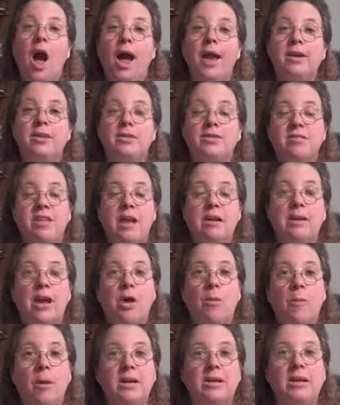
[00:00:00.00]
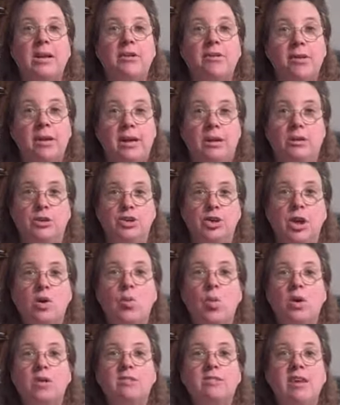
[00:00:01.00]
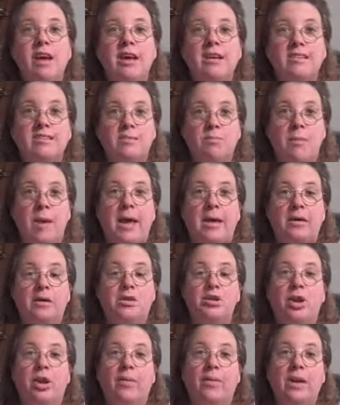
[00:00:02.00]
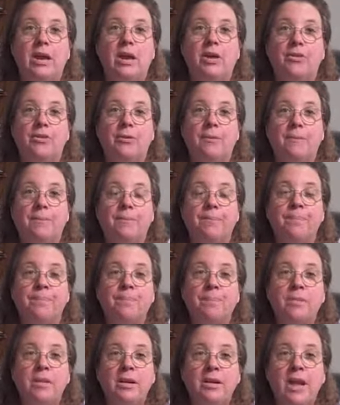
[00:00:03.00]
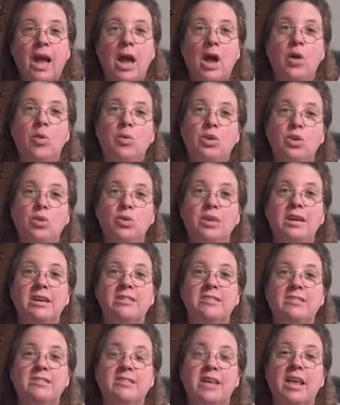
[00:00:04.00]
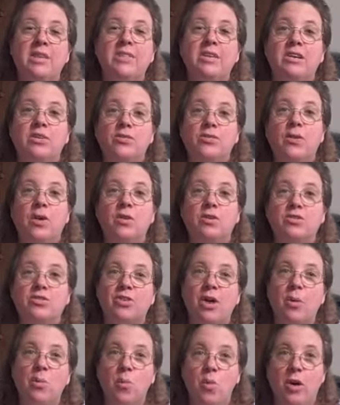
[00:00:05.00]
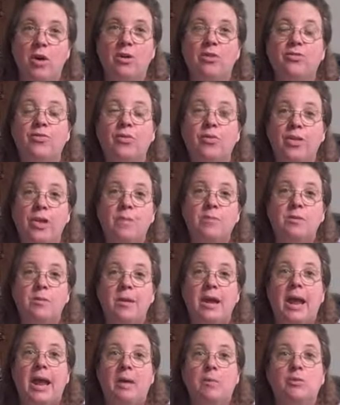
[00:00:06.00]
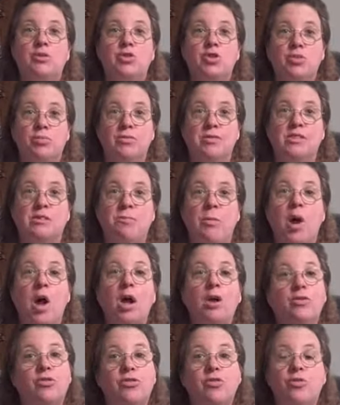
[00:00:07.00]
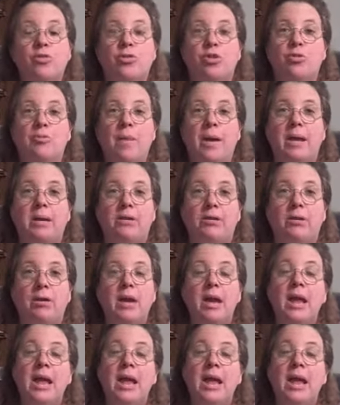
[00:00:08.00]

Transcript: I send out my letter, English on one side, Spanish on the other. Now, you need to send these folks somewhere for them to be able to respond to your mailer.